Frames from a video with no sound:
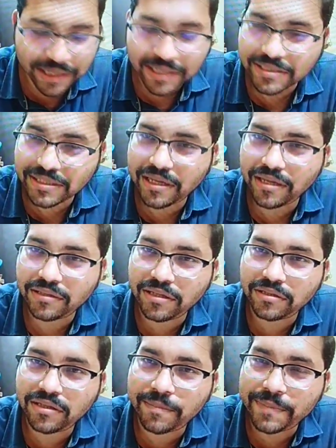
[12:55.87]
that is
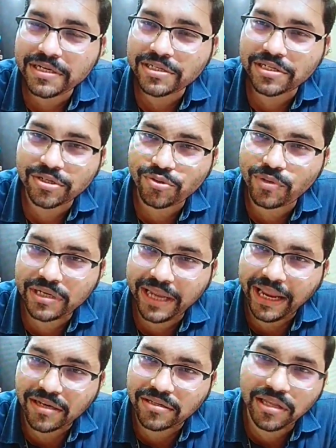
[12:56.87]
the persons who are
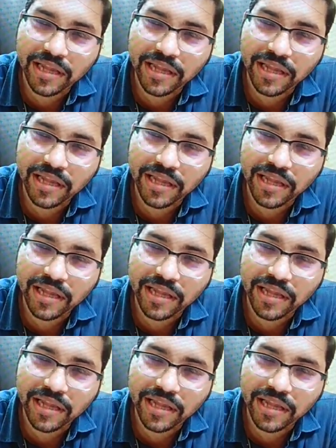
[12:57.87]
dead,